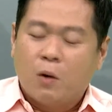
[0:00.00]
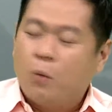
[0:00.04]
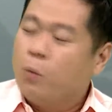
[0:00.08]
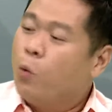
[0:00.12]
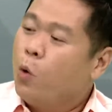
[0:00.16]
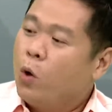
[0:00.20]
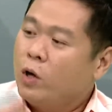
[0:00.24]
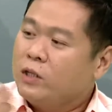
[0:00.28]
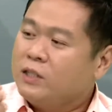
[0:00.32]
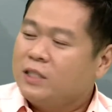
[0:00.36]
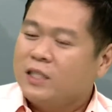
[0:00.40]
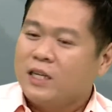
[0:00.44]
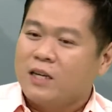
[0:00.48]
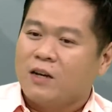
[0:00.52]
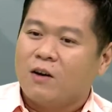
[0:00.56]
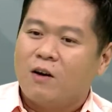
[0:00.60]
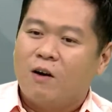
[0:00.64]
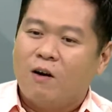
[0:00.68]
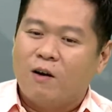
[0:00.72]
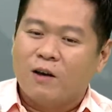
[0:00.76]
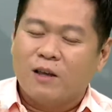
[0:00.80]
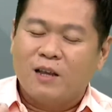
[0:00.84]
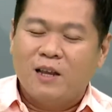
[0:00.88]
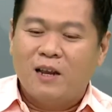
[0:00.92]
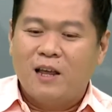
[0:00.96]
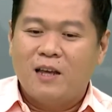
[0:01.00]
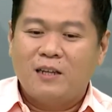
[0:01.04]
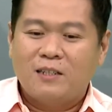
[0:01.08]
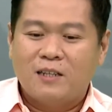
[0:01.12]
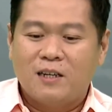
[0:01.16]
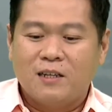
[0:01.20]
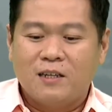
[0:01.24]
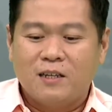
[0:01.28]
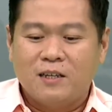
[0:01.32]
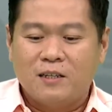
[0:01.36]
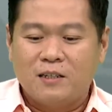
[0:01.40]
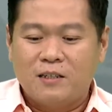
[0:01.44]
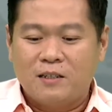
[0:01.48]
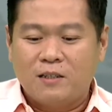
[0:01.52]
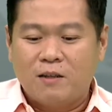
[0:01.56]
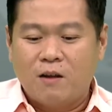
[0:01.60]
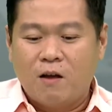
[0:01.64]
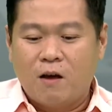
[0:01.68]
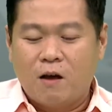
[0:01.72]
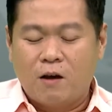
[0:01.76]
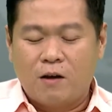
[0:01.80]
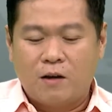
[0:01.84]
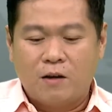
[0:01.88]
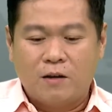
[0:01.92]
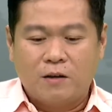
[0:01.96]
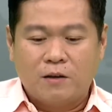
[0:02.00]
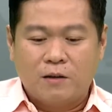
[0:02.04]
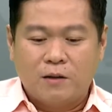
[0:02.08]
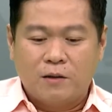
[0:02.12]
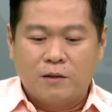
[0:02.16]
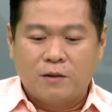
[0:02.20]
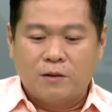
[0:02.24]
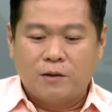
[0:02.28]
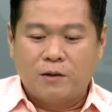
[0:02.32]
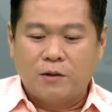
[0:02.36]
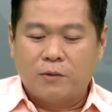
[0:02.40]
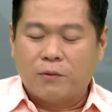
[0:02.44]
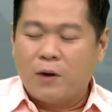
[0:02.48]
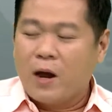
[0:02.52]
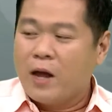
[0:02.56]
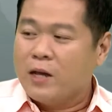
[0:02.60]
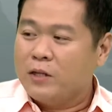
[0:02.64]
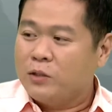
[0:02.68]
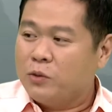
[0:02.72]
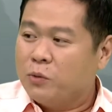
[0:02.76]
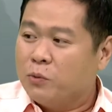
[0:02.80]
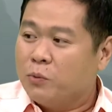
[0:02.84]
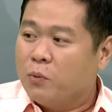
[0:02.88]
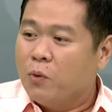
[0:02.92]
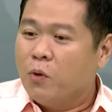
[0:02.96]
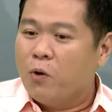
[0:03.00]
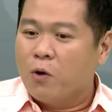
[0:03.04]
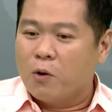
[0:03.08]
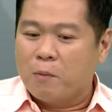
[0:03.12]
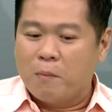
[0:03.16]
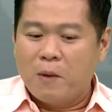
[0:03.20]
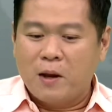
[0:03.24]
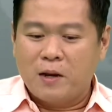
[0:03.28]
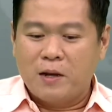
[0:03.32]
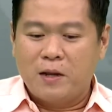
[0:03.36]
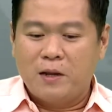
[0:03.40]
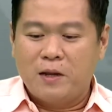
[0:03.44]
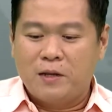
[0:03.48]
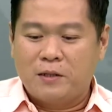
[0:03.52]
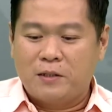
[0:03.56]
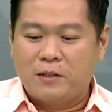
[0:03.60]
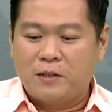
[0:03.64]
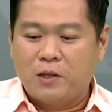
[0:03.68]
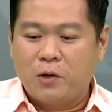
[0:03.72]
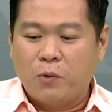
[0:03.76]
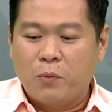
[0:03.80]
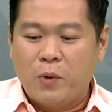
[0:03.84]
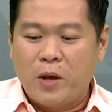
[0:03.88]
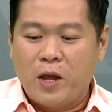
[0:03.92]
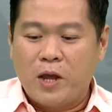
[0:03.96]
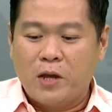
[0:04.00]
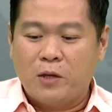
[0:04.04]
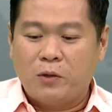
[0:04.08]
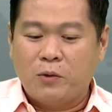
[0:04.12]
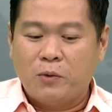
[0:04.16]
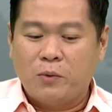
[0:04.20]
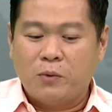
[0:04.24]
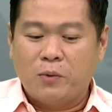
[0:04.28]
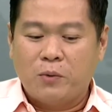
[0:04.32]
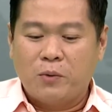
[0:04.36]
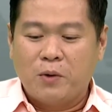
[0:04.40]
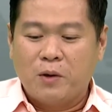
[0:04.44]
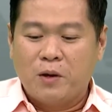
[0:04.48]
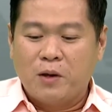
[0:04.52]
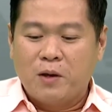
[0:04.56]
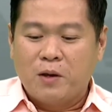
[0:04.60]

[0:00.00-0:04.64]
voting or election is not the right to vote, but it's the way to